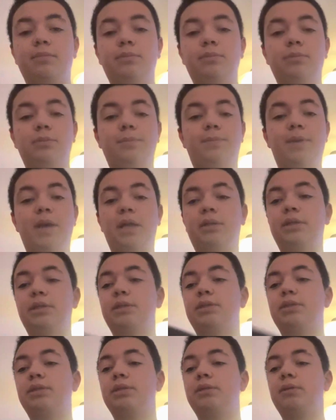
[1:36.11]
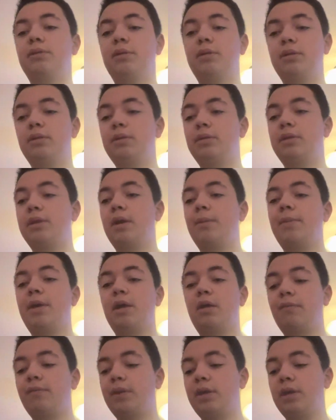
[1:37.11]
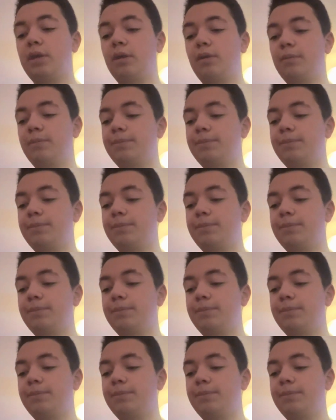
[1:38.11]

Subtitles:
let's pack this down back over here.